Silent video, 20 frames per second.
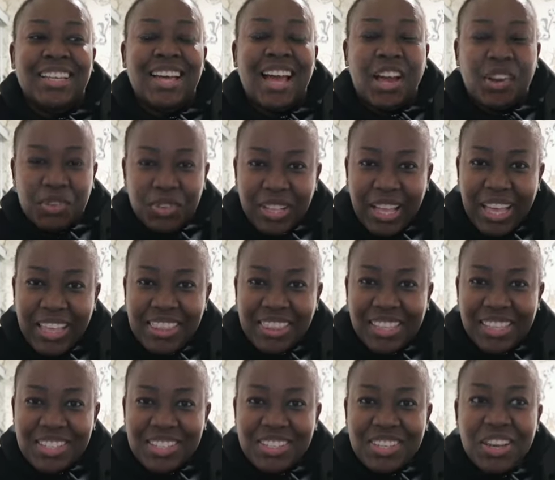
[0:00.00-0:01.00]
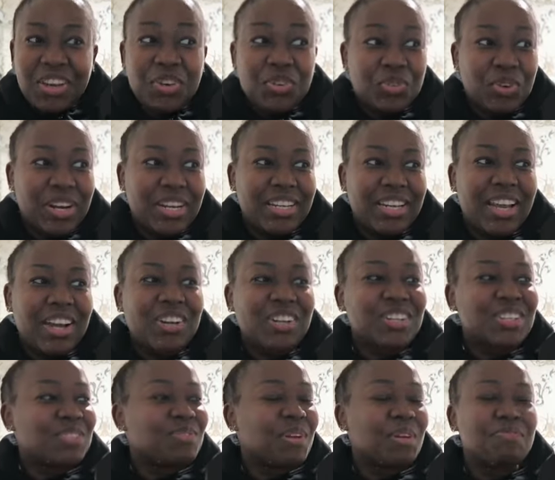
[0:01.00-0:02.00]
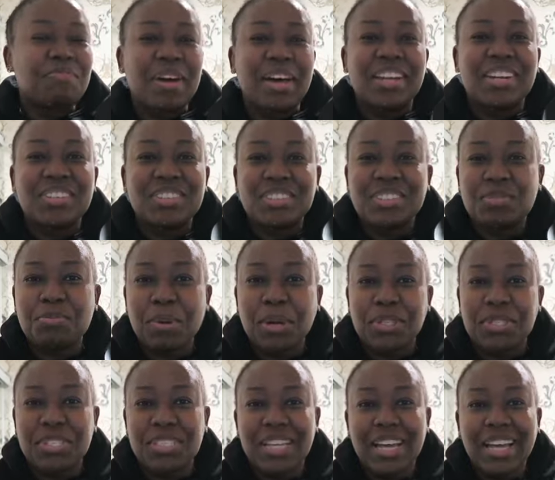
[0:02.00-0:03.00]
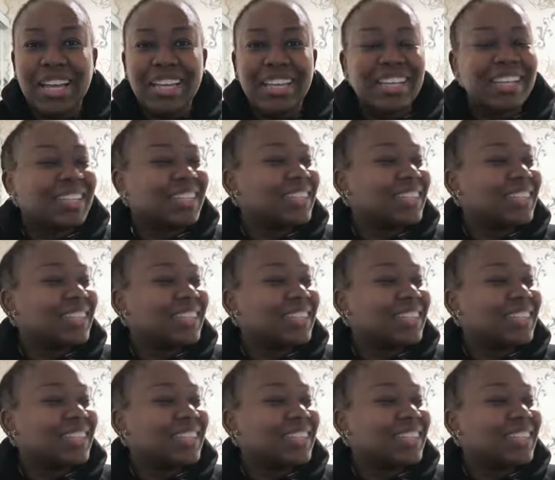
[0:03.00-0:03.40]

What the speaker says: I will end this right now because my battery is about to die.